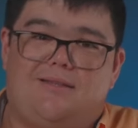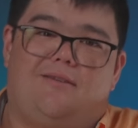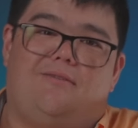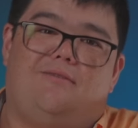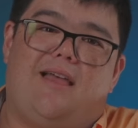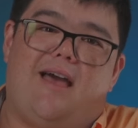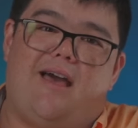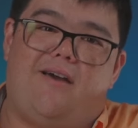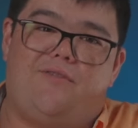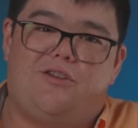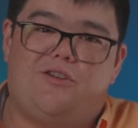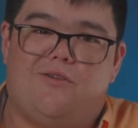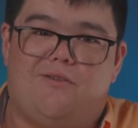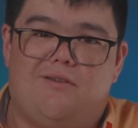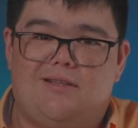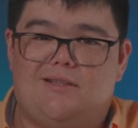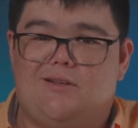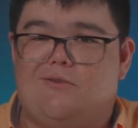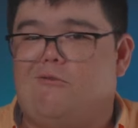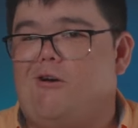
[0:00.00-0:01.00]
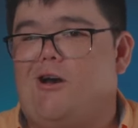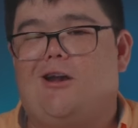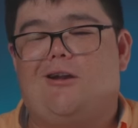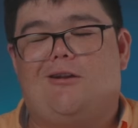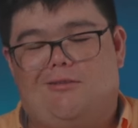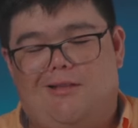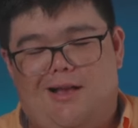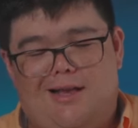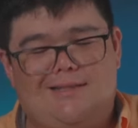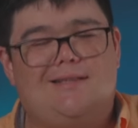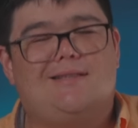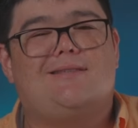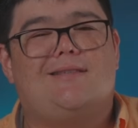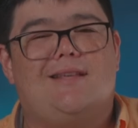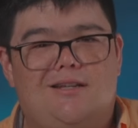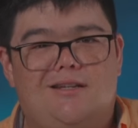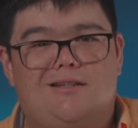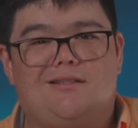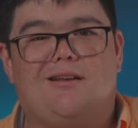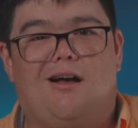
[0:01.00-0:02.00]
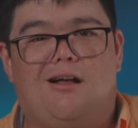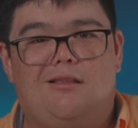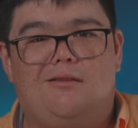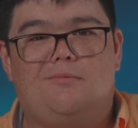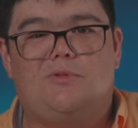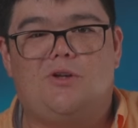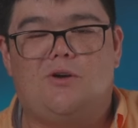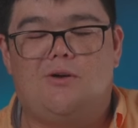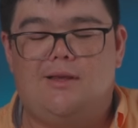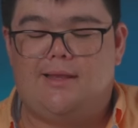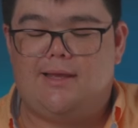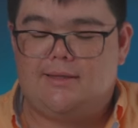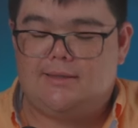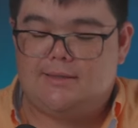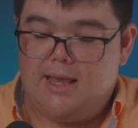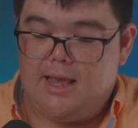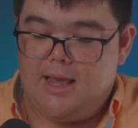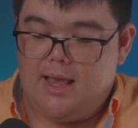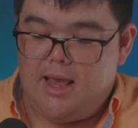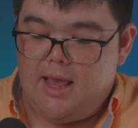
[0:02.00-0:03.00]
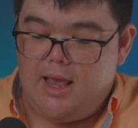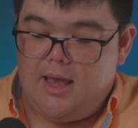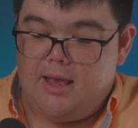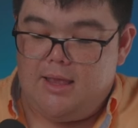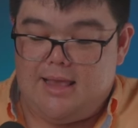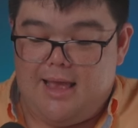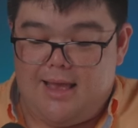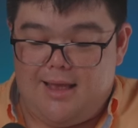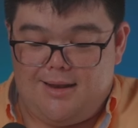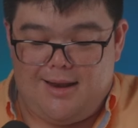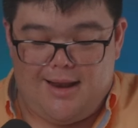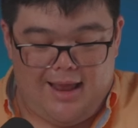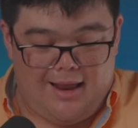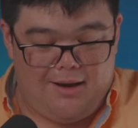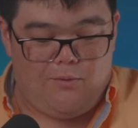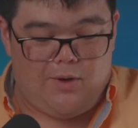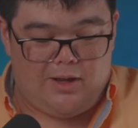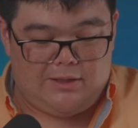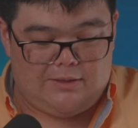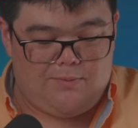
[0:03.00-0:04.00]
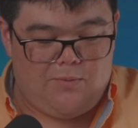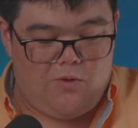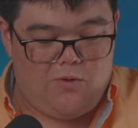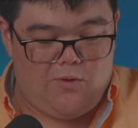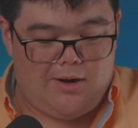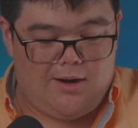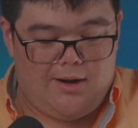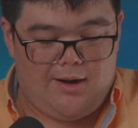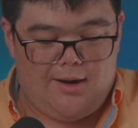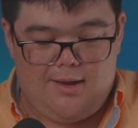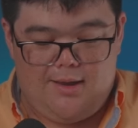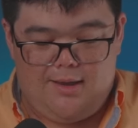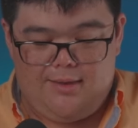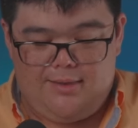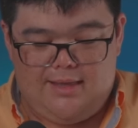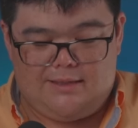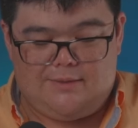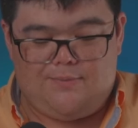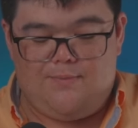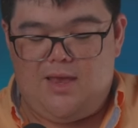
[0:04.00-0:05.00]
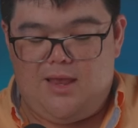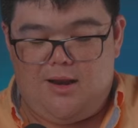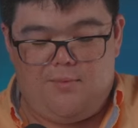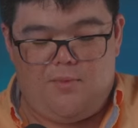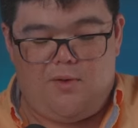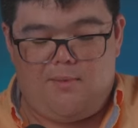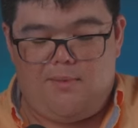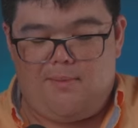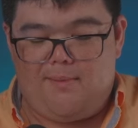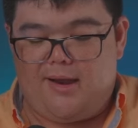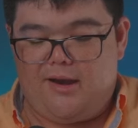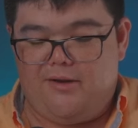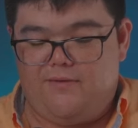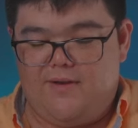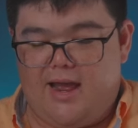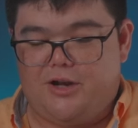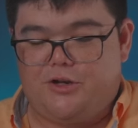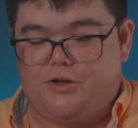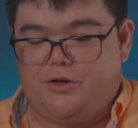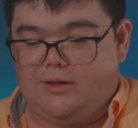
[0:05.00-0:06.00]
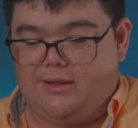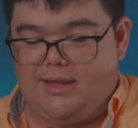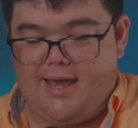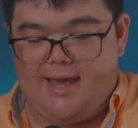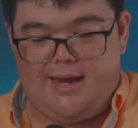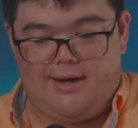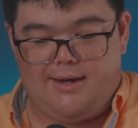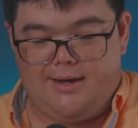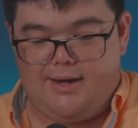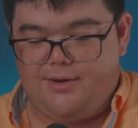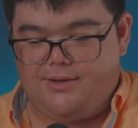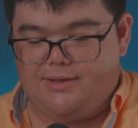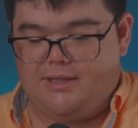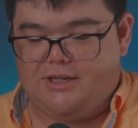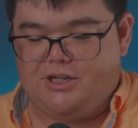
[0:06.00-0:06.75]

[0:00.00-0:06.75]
of lavatories and water closets. They just call them toilets. And what's more, this minimum amount of natural light, here's the